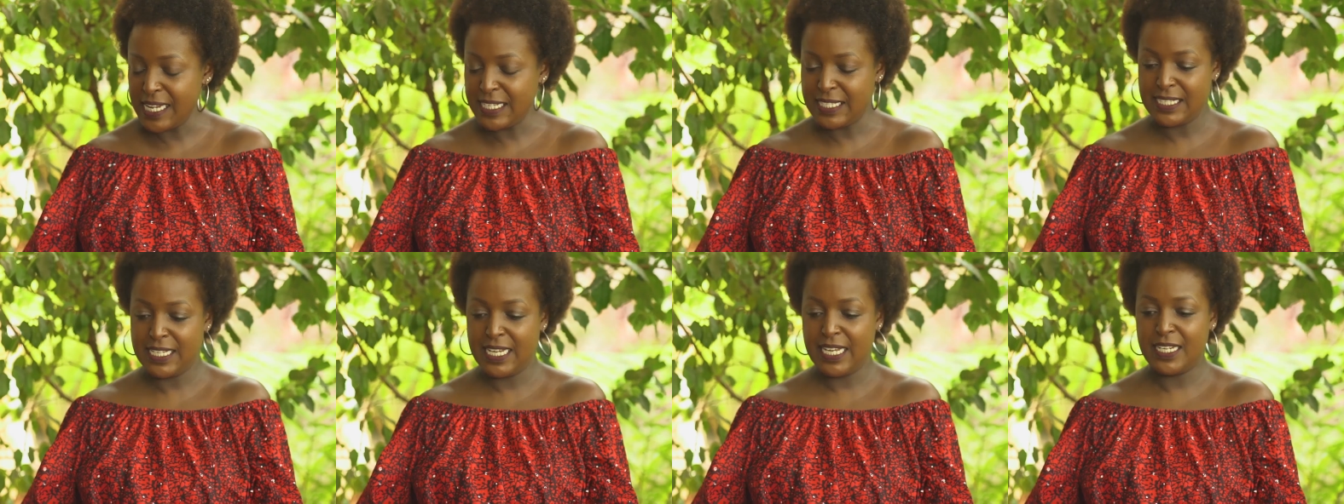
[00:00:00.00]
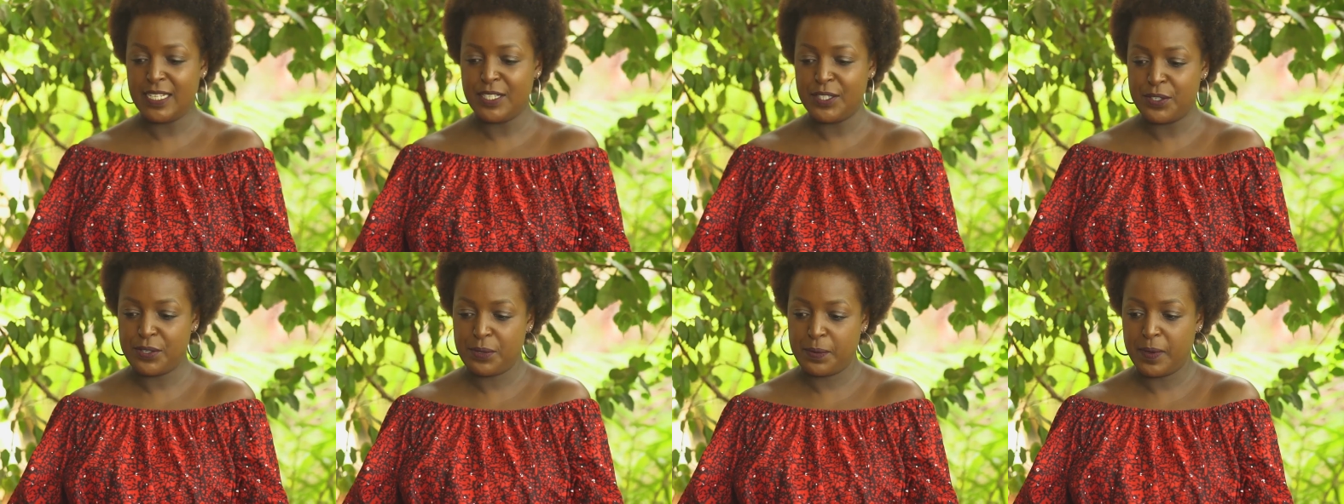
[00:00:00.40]
Let's get
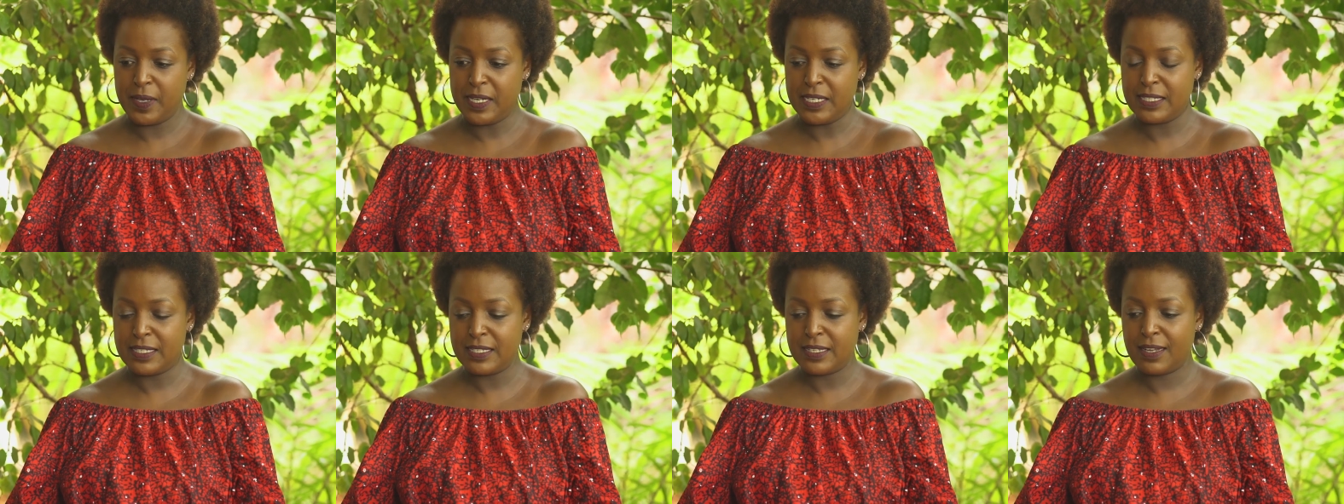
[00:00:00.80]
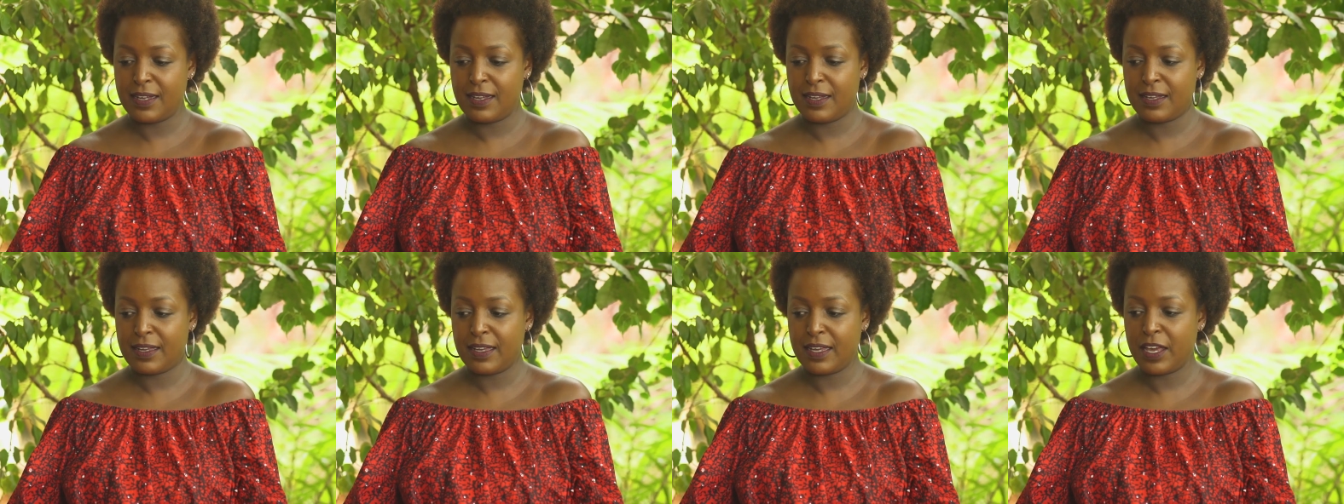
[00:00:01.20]
into it.
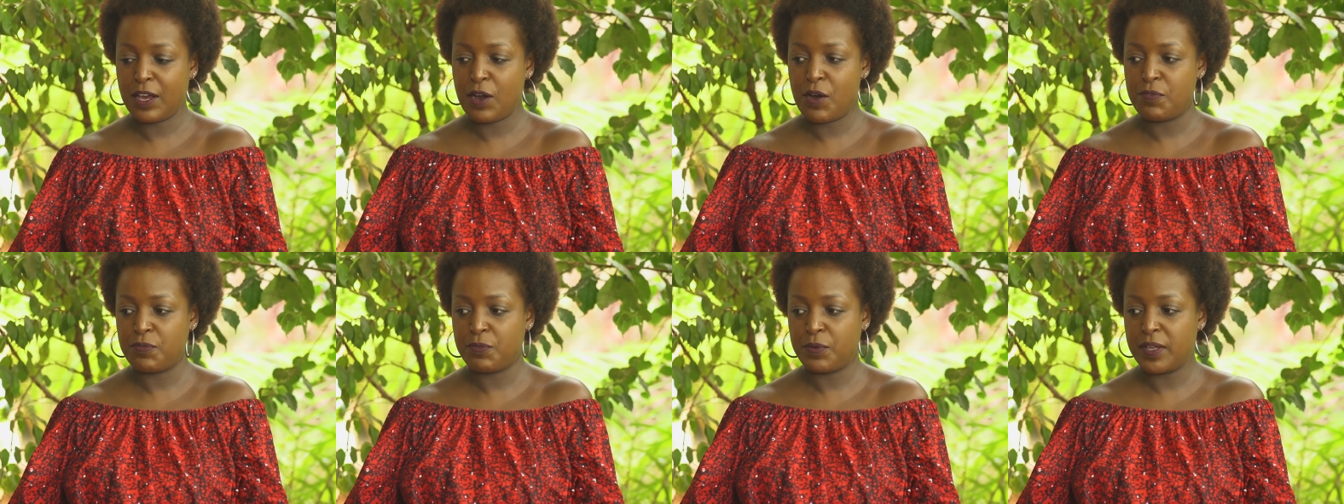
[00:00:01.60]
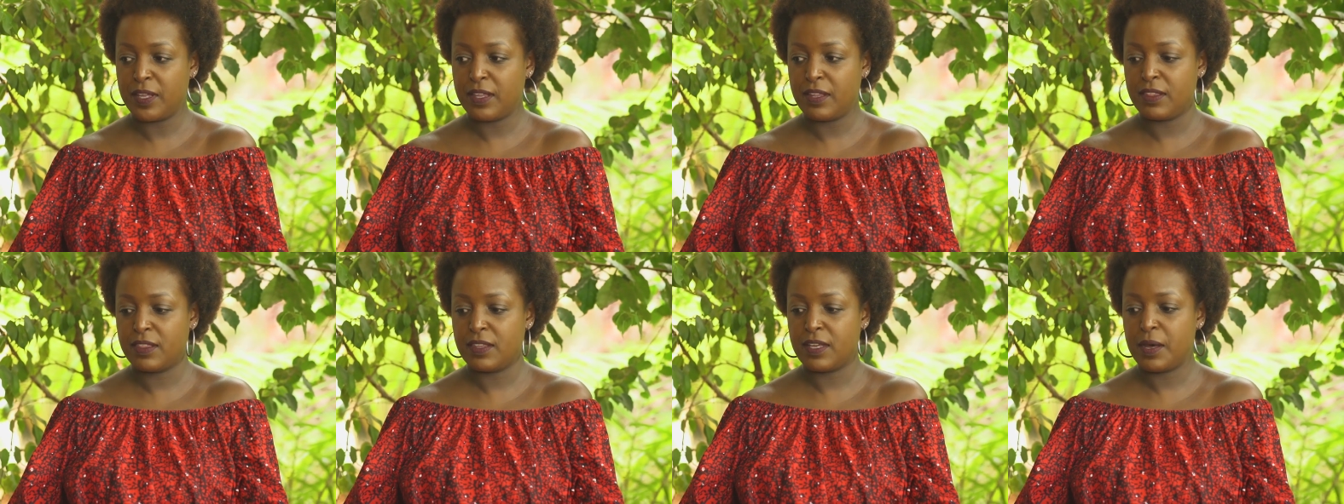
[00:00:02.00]
Kicking off
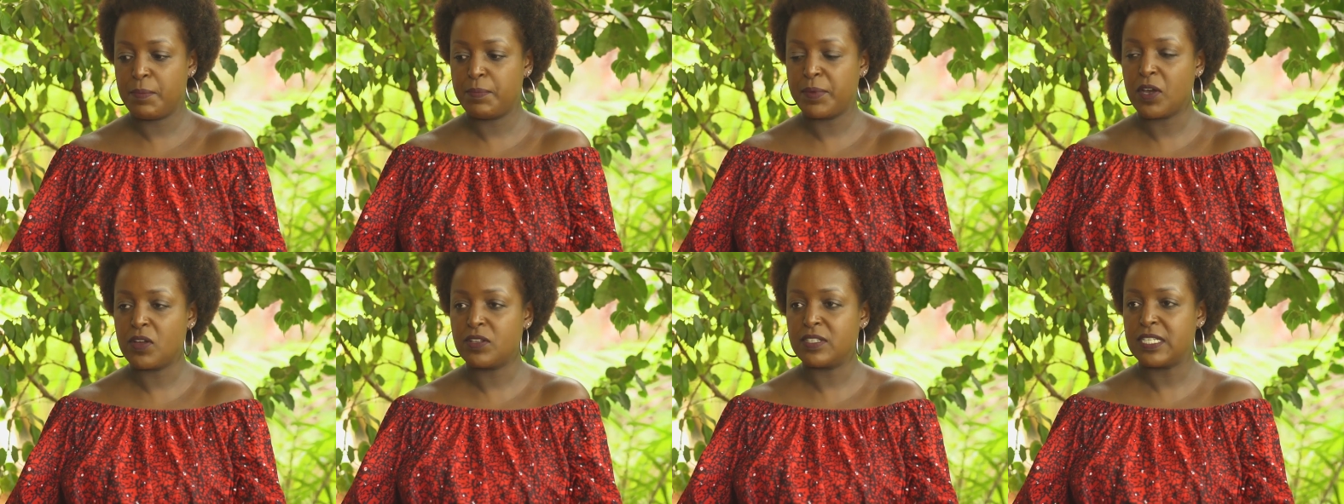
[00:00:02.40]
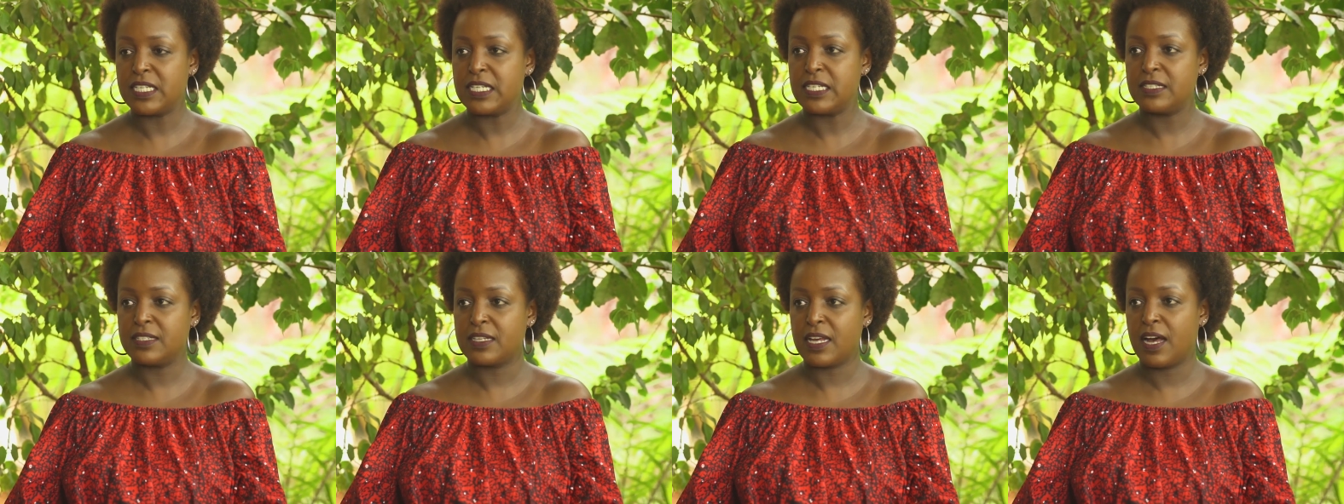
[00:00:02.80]
with
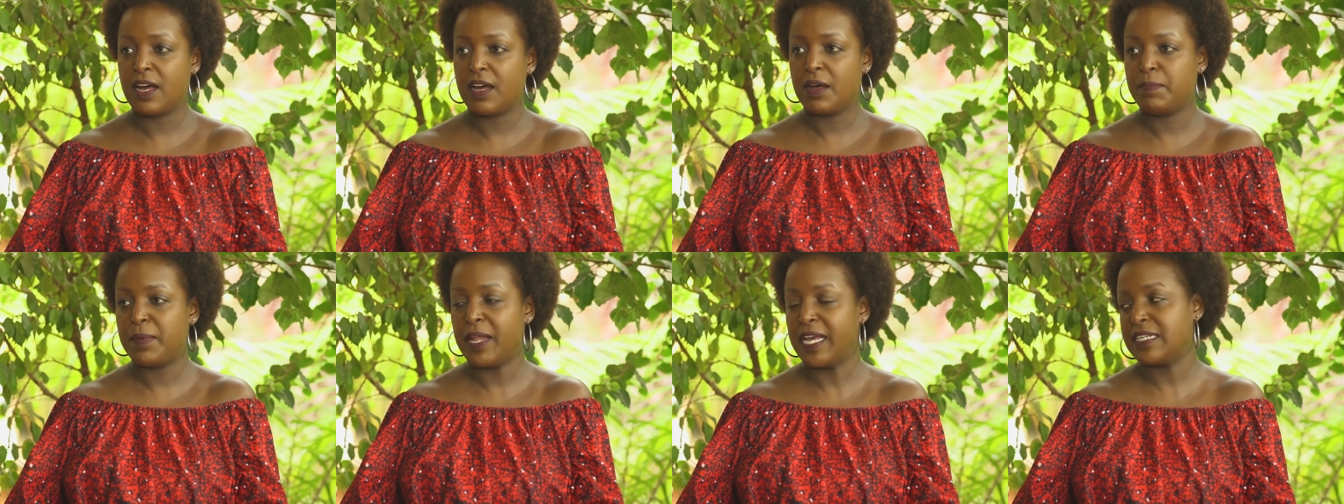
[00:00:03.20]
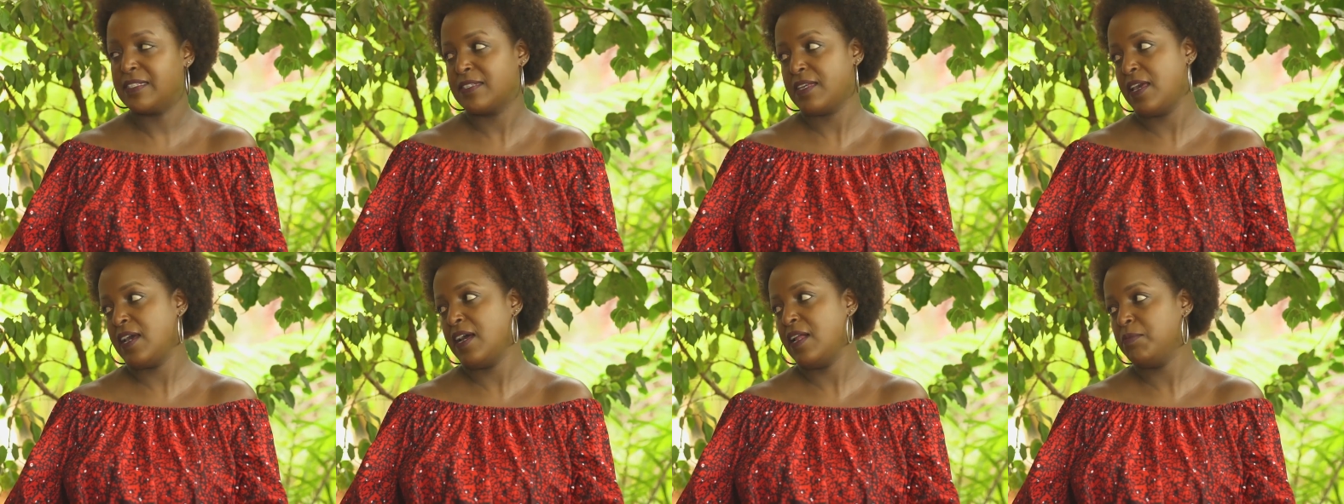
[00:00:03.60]
Beyonce's
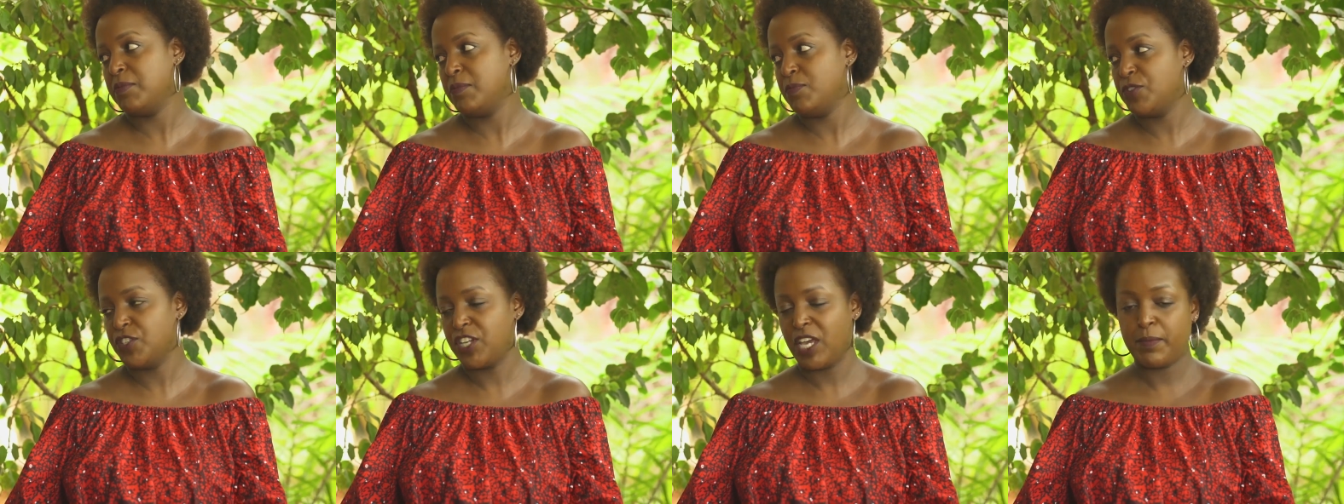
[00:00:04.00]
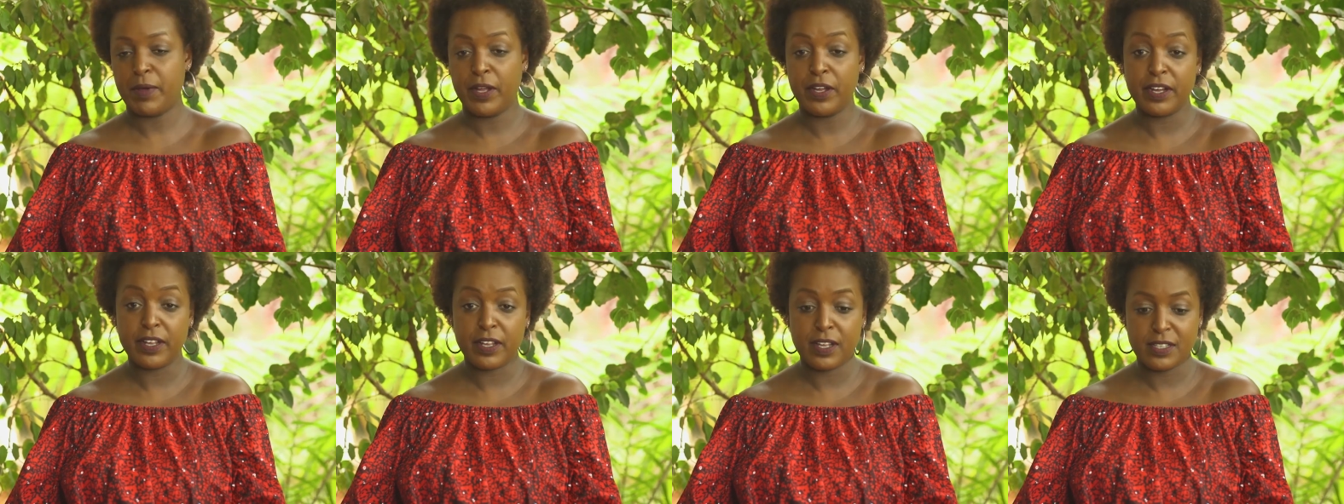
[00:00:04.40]
Blackest King album, which came
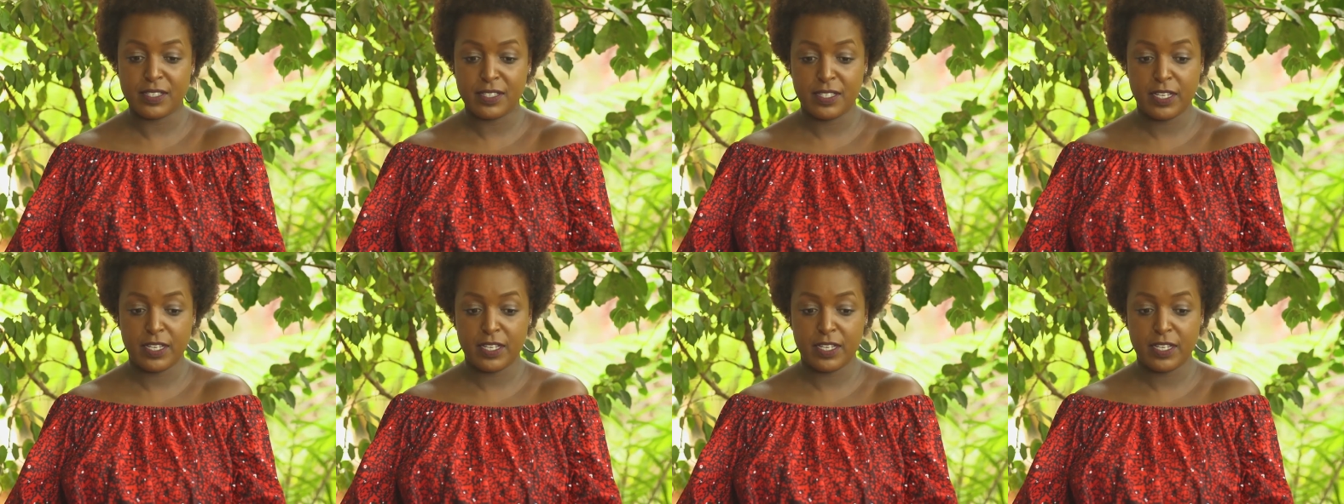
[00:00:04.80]
out earlier